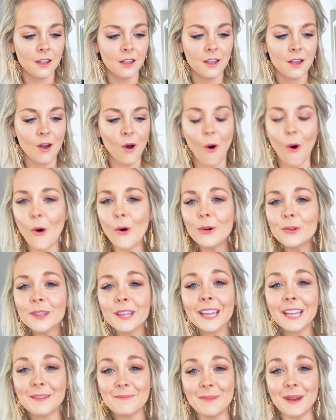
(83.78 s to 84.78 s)

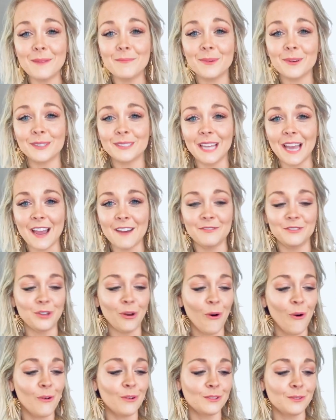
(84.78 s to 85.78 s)
Only members have
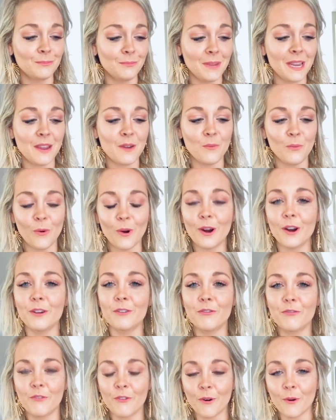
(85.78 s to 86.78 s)
told me word
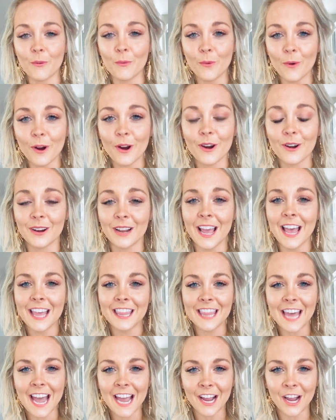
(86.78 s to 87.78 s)
for word
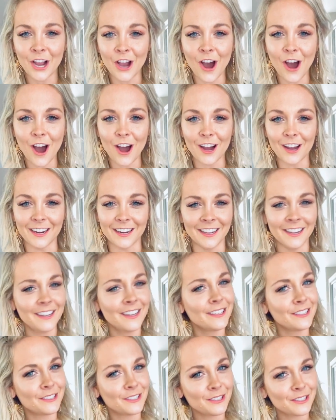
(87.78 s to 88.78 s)
that God
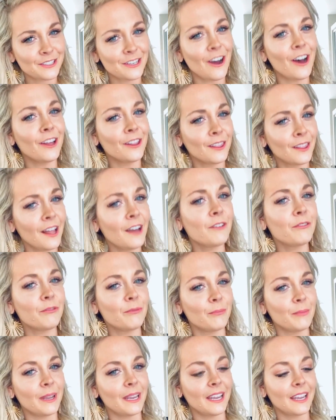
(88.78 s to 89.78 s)
does not love
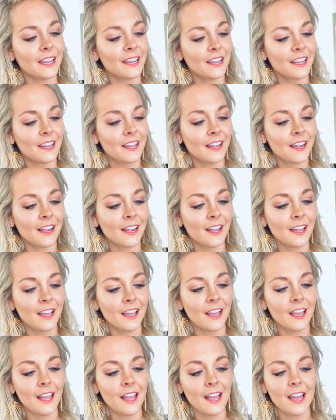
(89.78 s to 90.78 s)
me.
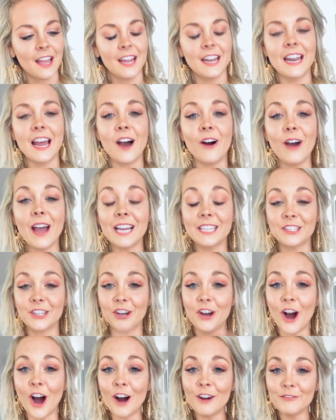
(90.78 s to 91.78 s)
Now, as a
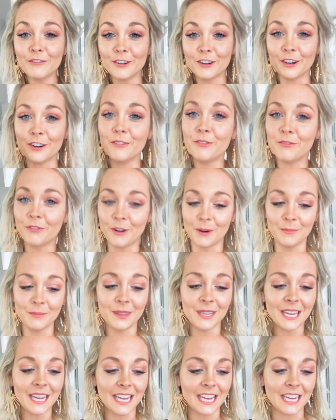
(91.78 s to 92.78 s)
convert from the
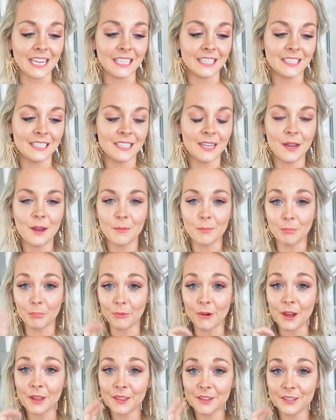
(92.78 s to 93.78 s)
East,
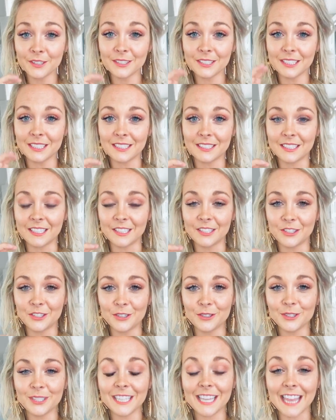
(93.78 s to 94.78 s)
brothers and sisters,
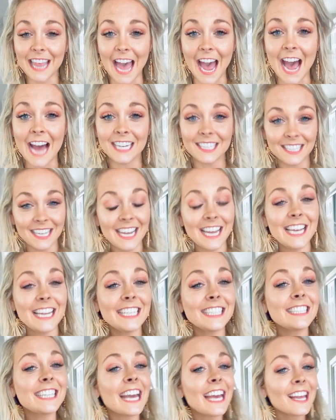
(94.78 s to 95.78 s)
that is
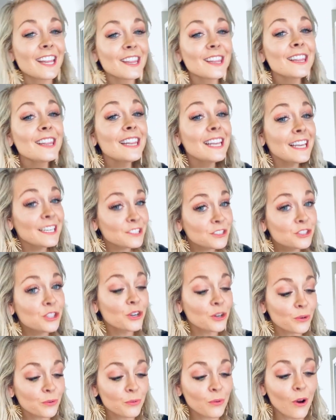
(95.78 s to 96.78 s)
a
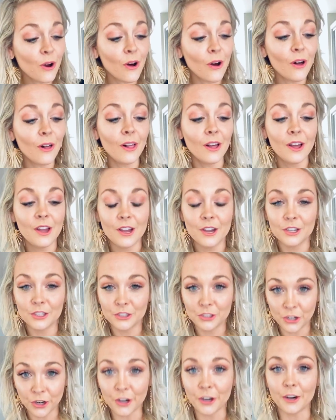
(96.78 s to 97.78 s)
literal
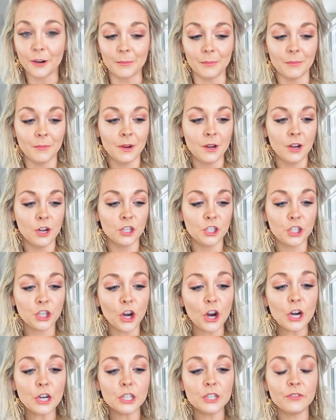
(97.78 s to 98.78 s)
term.
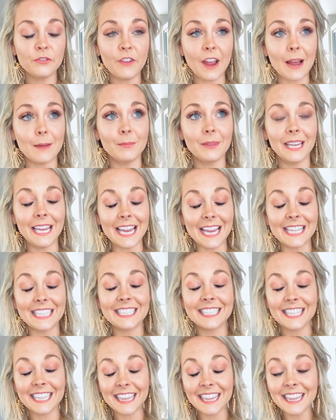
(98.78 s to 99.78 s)
Church family is
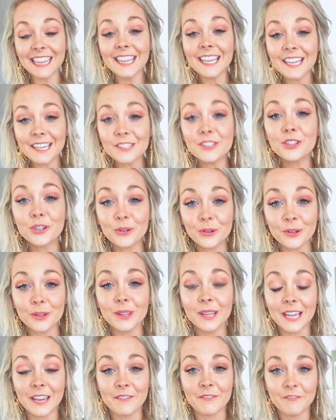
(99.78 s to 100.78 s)

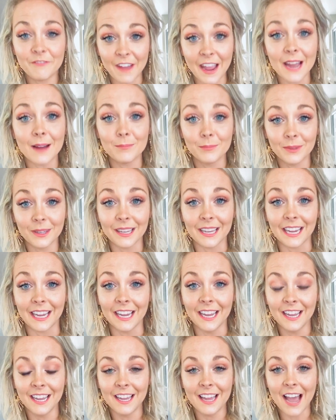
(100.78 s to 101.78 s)
literally family
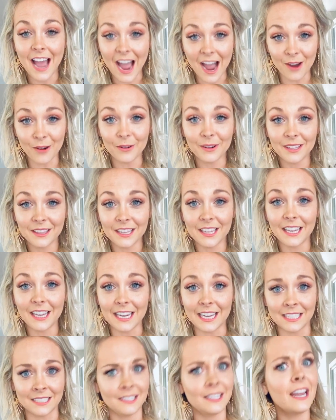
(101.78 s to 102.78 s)
out in the
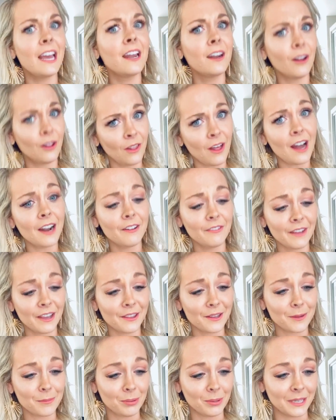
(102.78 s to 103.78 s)
East and a lot of other
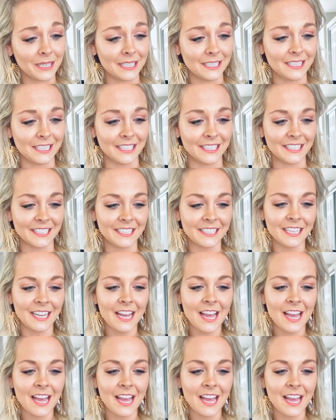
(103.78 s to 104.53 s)
places.